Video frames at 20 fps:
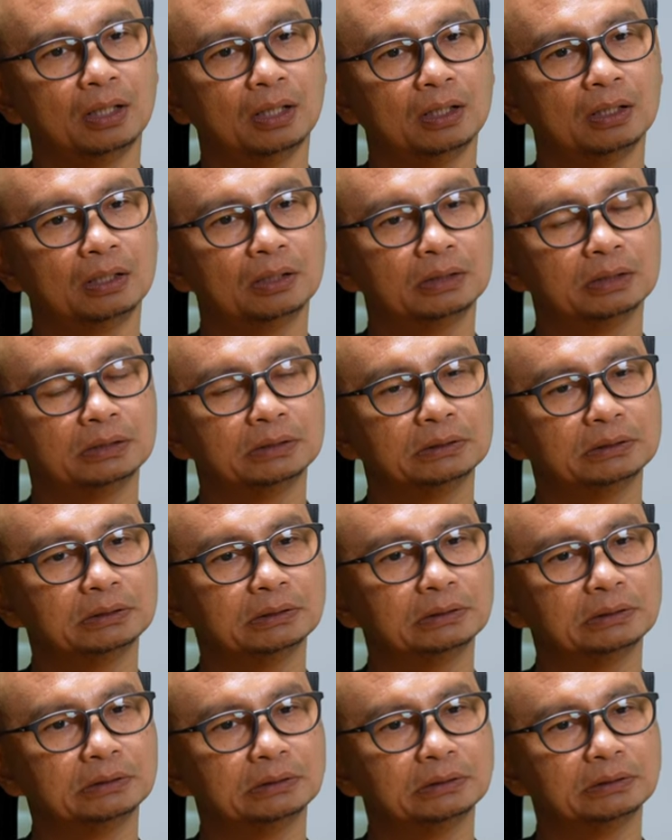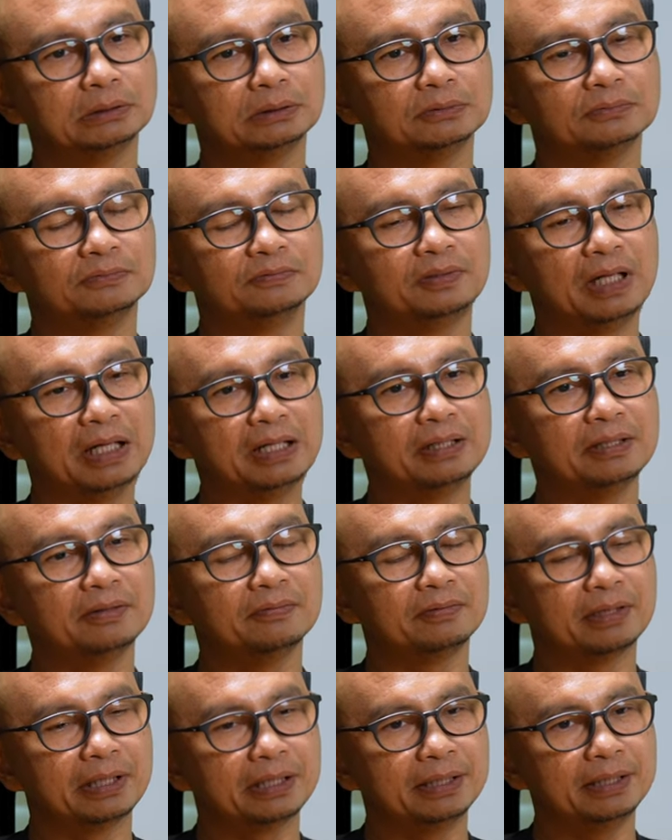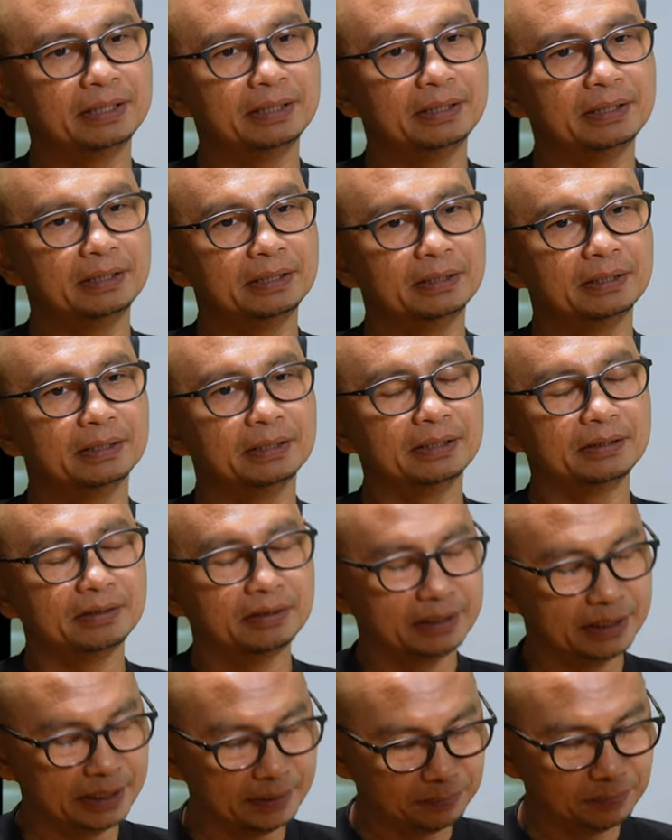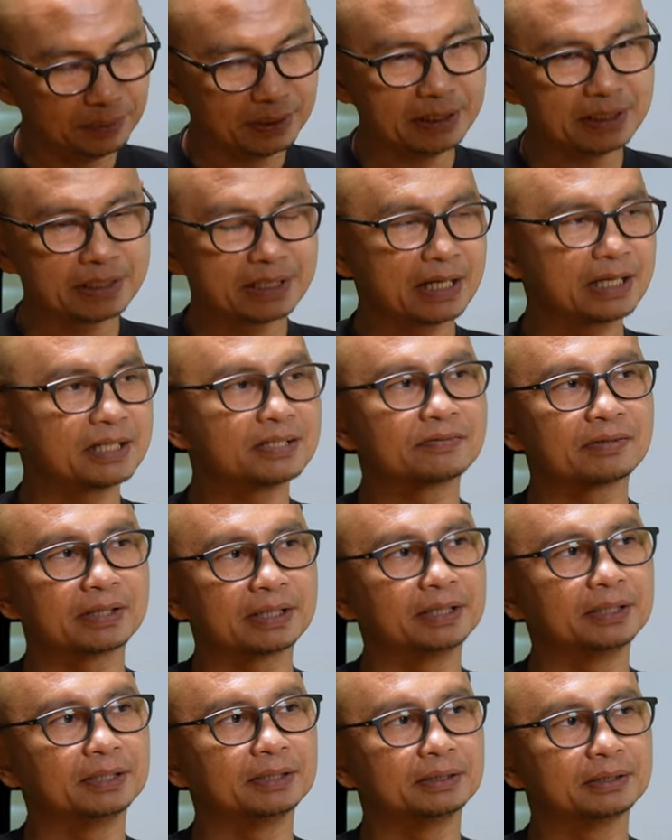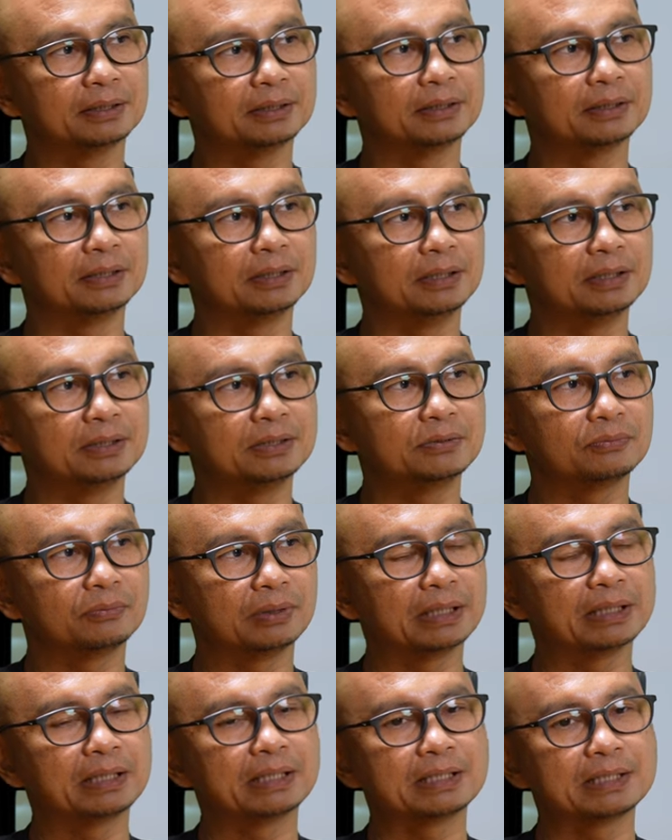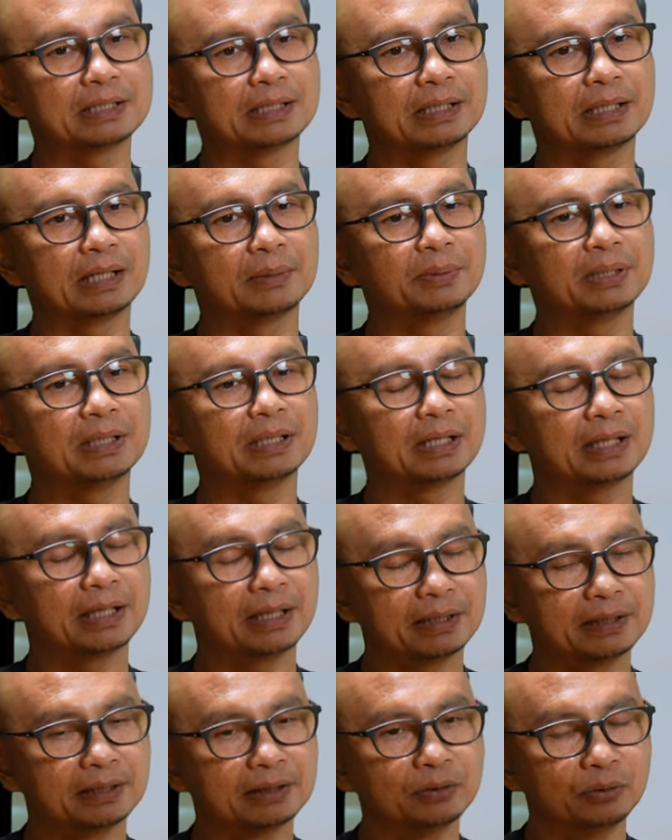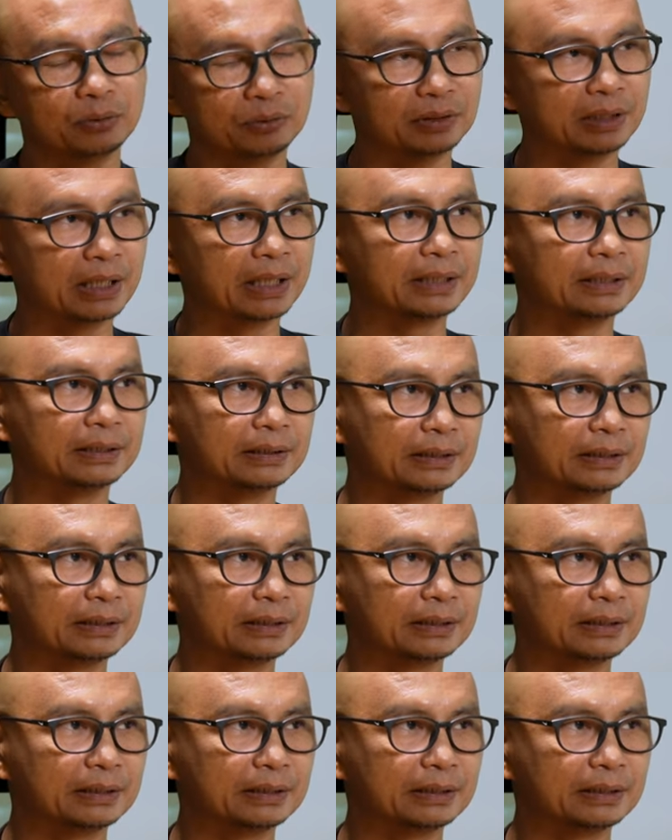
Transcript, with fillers: uh, very, very uh, deeply satisfying uh, is what I can say. I mean, I had a good run